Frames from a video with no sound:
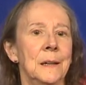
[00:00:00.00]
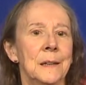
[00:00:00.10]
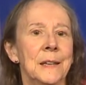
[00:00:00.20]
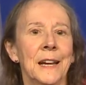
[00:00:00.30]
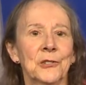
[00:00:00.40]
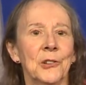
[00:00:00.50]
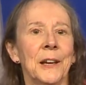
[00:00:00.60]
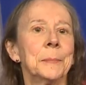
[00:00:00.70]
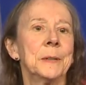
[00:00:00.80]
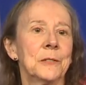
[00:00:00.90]
the actual
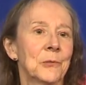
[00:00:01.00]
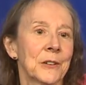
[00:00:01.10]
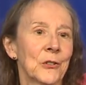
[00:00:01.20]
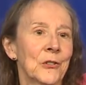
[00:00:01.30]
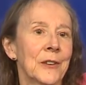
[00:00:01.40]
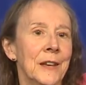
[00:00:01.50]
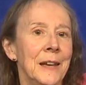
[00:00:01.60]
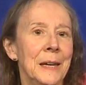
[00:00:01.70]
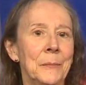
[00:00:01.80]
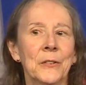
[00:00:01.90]
IP addresses and the
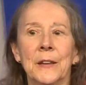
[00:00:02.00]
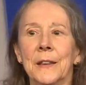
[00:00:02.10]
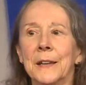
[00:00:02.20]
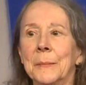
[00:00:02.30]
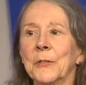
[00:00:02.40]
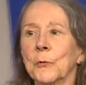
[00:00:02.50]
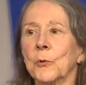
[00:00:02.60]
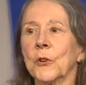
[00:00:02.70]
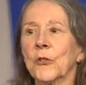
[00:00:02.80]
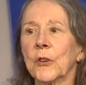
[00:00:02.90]
names. And the names, of
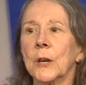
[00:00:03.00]
course,